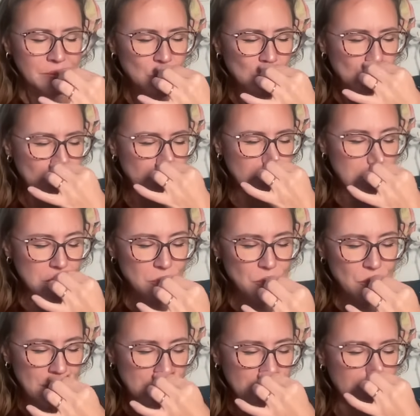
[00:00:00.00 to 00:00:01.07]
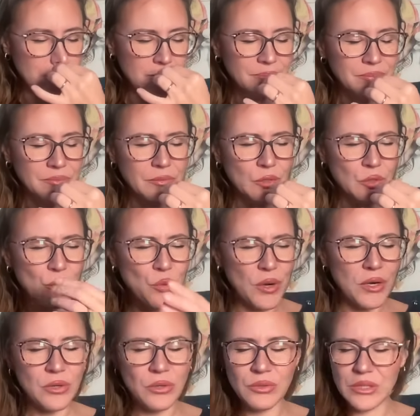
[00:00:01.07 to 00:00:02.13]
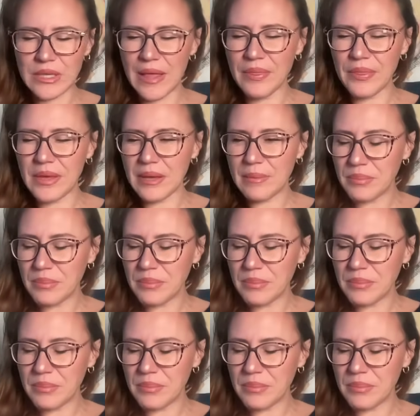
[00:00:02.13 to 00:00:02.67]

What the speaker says: to concentrate them, to work on something,